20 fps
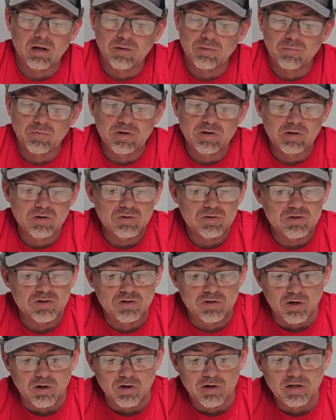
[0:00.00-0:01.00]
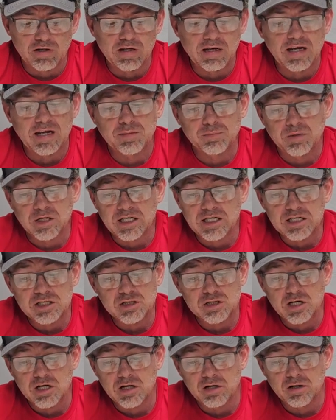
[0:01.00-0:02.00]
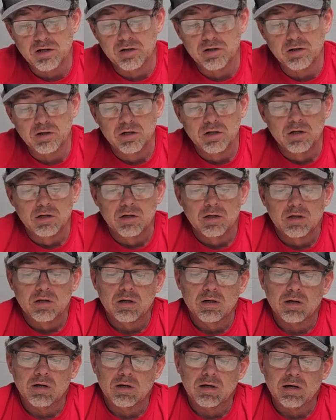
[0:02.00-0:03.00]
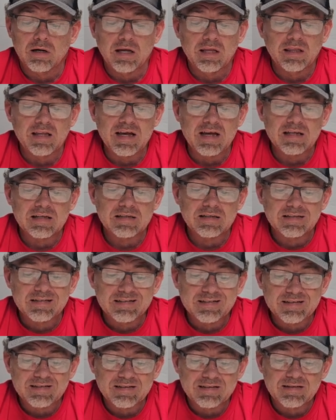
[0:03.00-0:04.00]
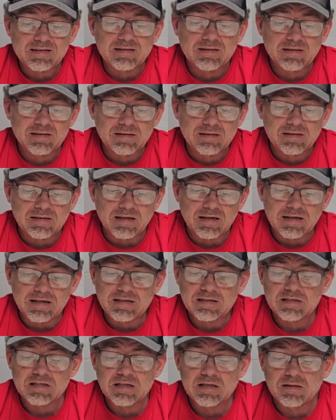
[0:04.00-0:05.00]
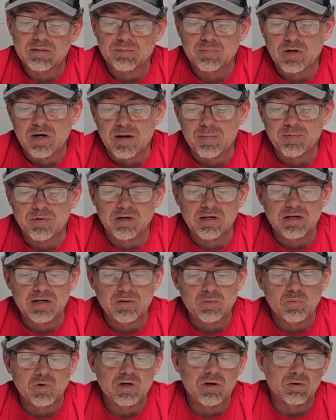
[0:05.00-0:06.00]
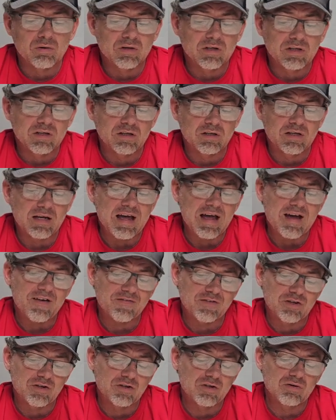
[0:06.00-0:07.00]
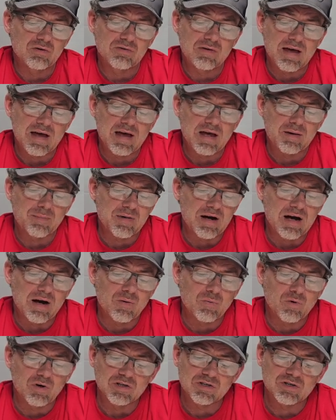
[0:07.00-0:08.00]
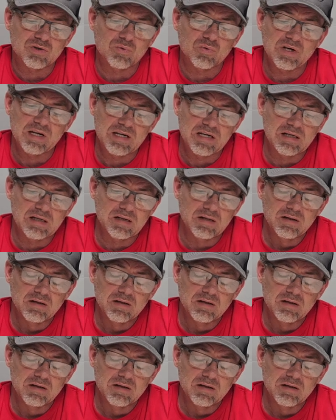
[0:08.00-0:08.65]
We use Dawn and bleach here, and that cleans it properly. We only have to do that about once a week.